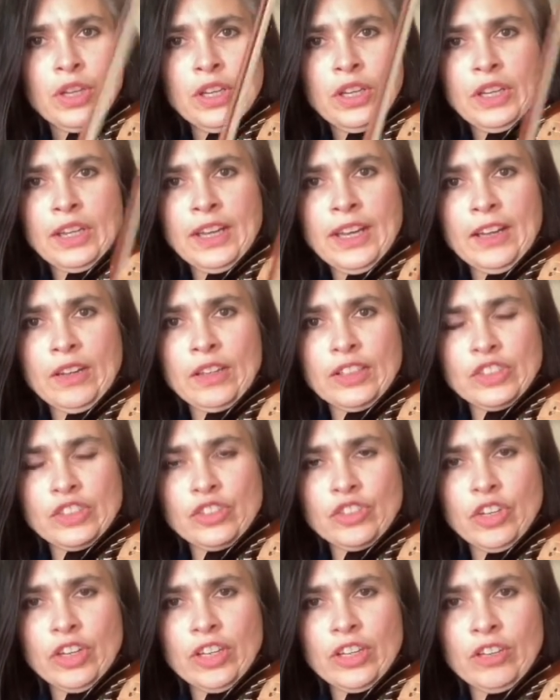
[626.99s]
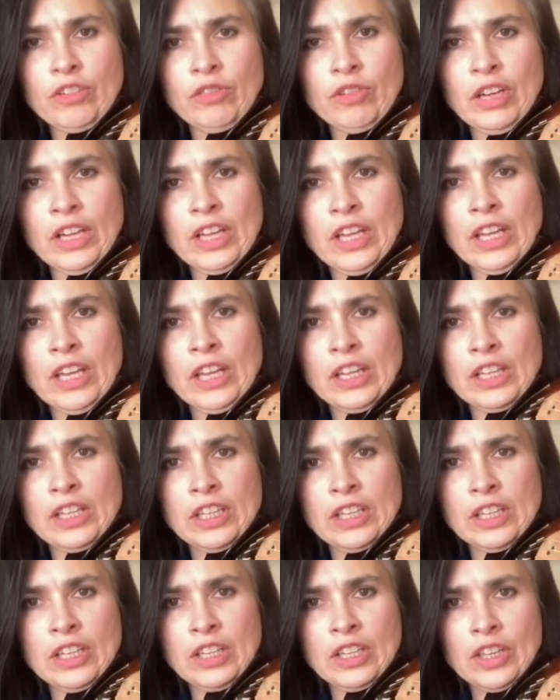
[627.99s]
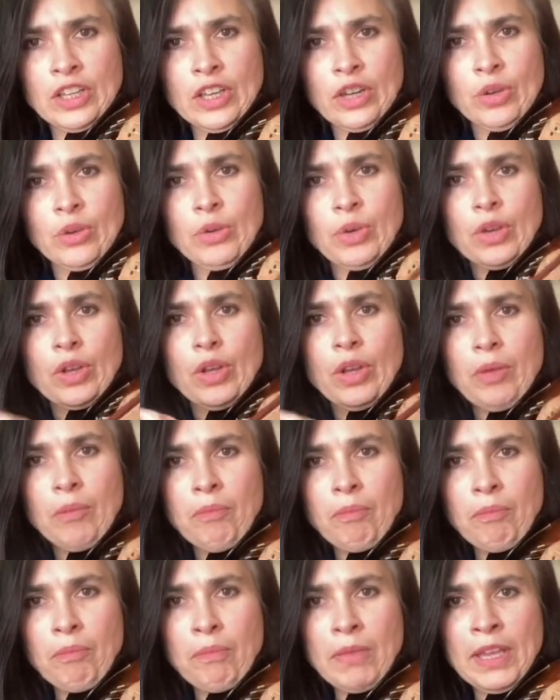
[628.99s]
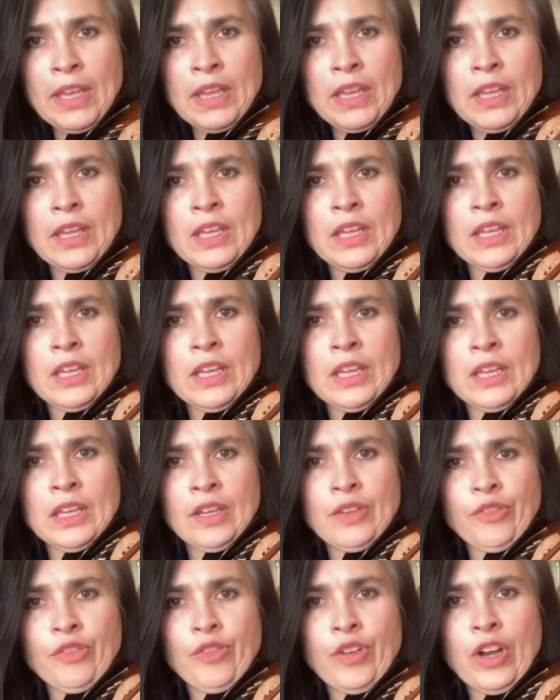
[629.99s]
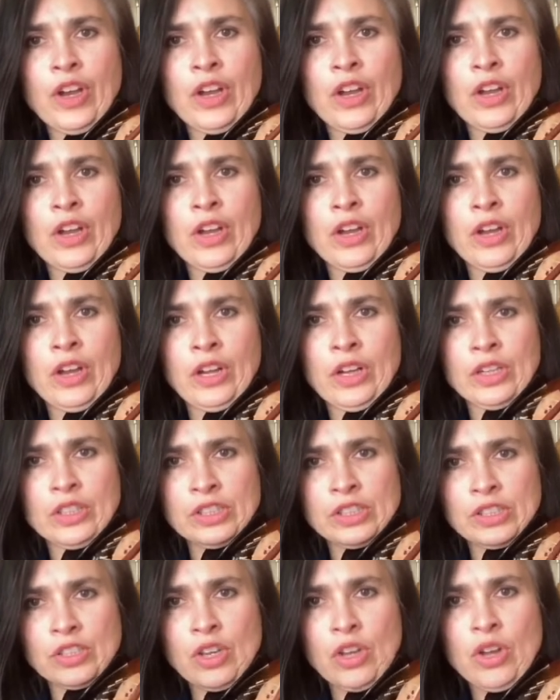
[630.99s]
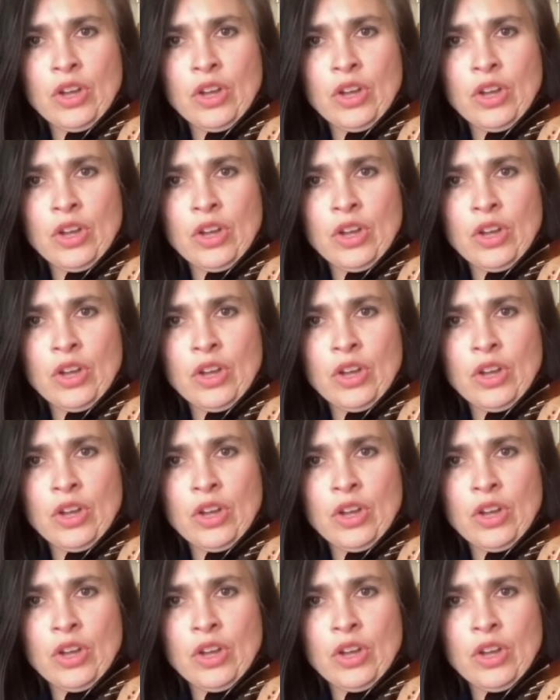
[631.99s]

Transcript: Now let's try it. Ready, go. Mi, fa, so.